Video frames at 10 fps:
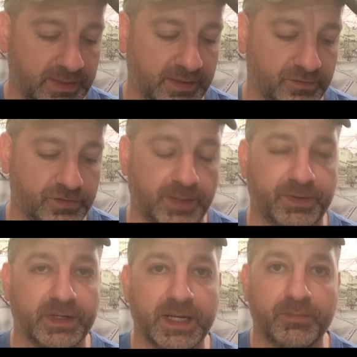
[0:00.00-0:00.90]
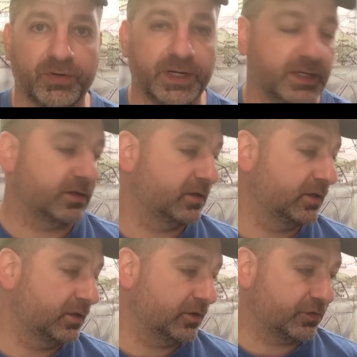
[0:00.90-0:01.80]
Not top of the name brand
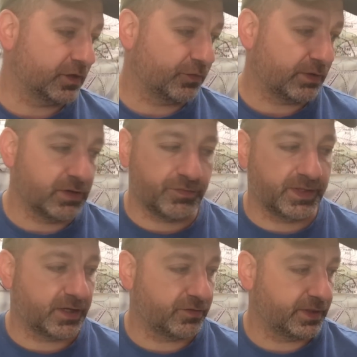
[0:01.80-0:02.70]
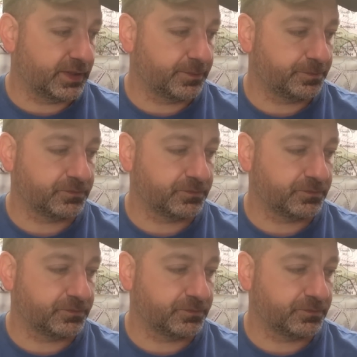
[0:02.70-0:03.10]
stuff. We have enough of that already.